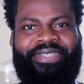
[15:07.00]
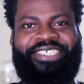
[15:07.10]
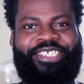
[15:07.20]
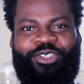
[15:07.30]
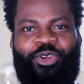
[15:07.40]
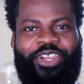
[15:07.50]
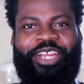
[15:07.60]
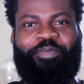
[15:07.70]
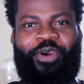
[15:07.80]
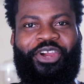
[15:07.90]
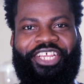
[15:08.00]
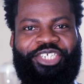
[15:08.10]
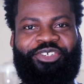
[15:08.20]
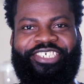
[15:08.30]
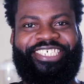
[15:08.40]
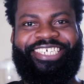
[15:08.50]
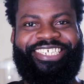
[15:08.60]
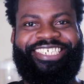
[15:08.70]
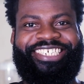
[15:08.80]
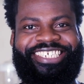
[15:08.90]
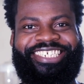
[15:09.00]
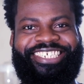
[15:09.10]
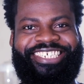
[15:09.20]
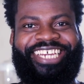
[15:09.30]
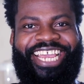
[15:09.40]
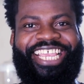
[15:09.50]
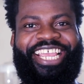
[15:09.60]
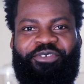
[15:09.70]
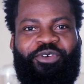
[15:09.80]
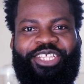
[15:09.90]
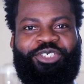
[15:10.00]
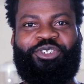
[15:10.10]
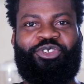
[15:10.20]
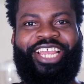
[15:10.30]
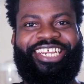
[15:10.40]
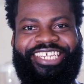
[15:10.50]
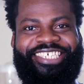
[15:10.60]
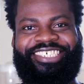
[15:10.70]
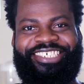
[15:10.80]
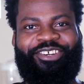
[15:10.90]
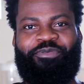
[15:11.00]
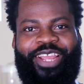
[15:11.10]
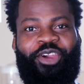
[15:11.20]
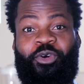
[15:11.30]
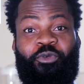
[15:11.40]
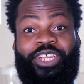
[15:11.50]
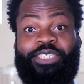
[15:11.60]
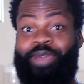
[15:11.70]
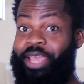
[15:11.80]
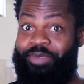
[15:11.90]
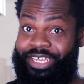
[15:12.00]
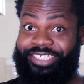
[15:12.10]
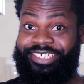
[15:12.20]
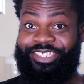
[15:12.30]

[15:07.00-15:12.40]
This is looking more interesting. I can't wait to try this on my own with my meat